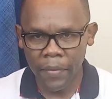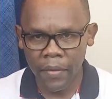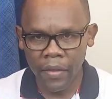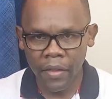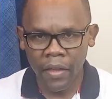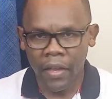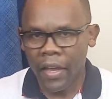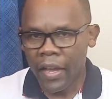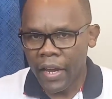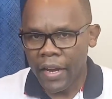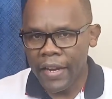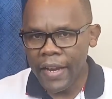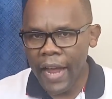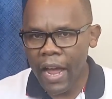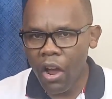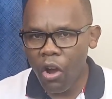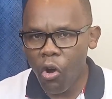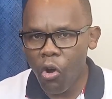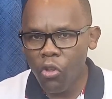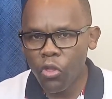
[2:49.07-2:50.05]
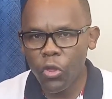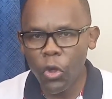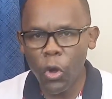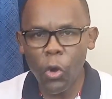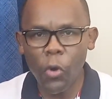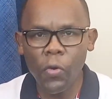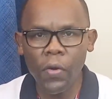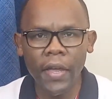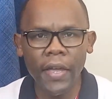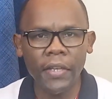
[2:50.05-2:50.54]
Now, although
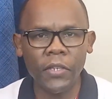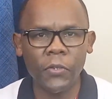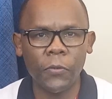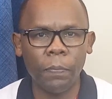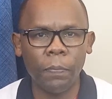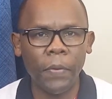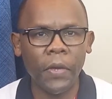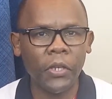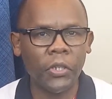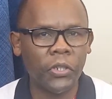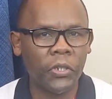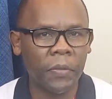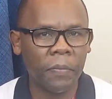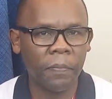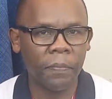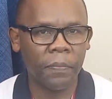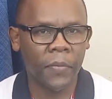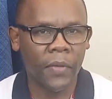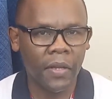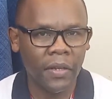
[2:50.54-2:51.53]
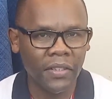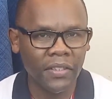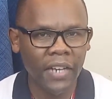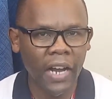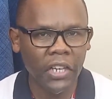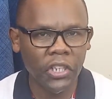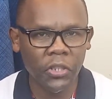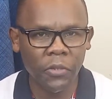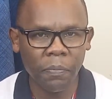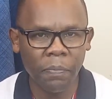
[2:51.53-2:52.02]
his speech touched
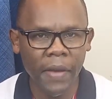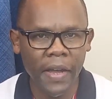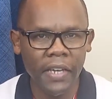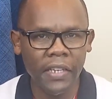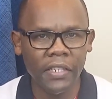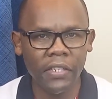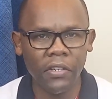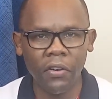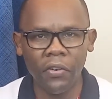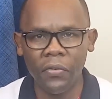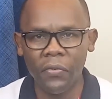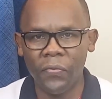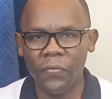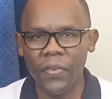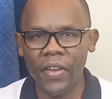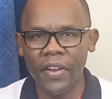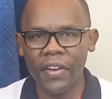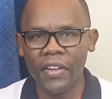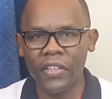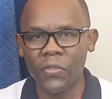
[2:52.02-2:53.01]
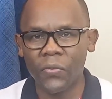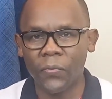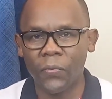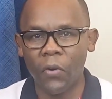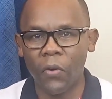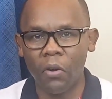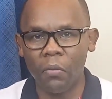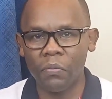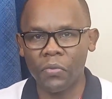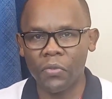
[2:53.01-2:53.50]
base on various
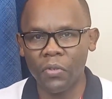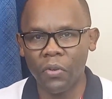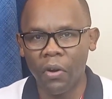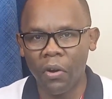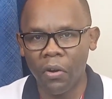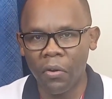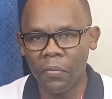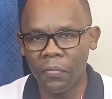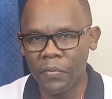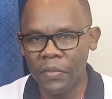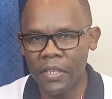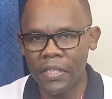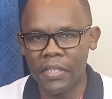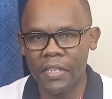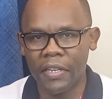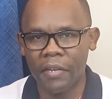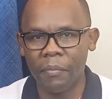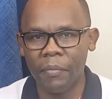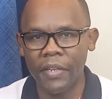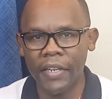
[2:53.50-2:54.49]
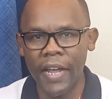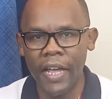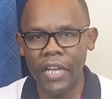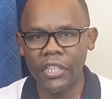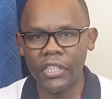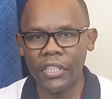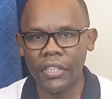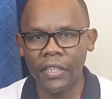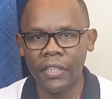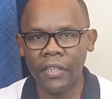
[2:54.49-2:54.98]
forms of
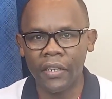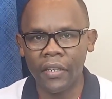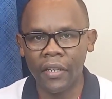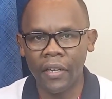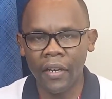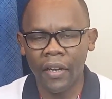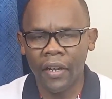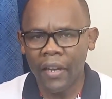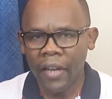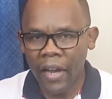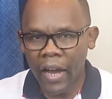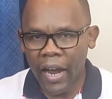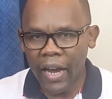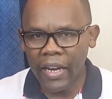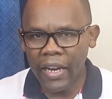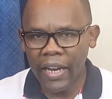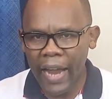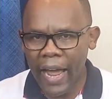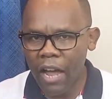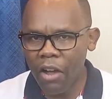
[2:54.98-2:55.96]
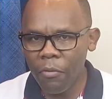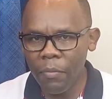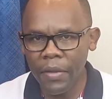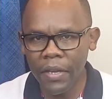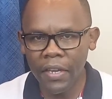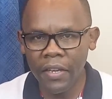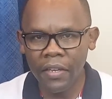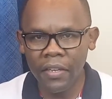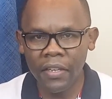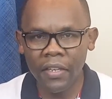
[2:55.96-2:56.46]
discrimination, allow me
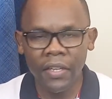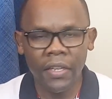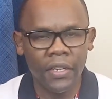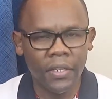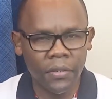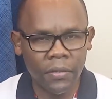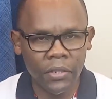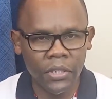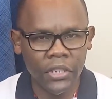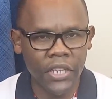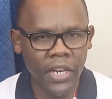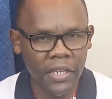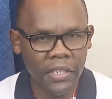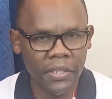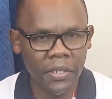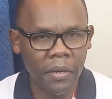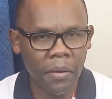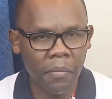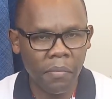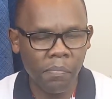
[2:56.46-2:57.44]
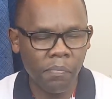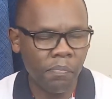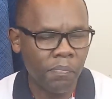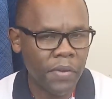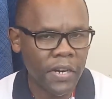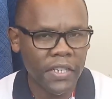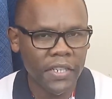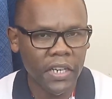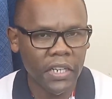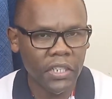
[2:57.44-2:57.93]
to just present
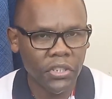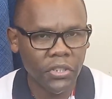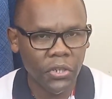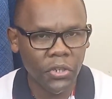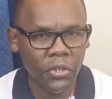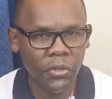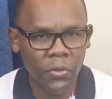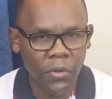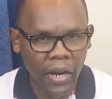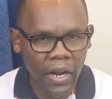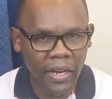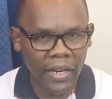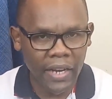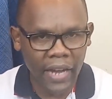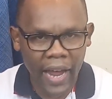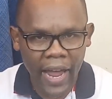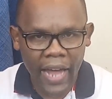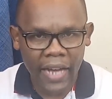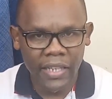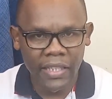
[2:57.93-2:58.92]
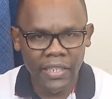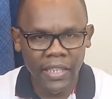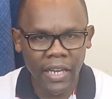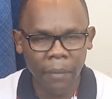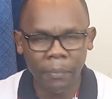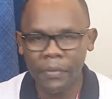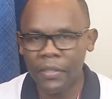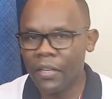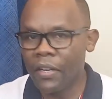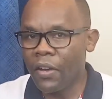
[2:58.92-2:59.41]
to you an excerpt
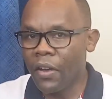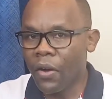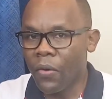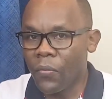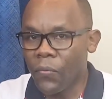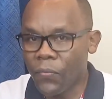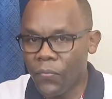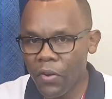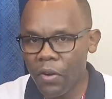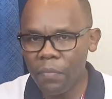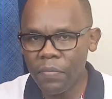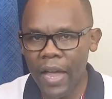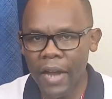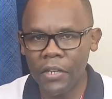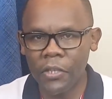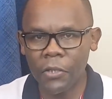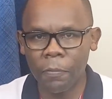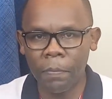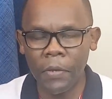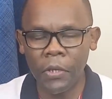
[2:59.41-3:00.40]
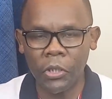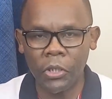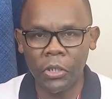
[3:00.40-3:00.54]
from that speech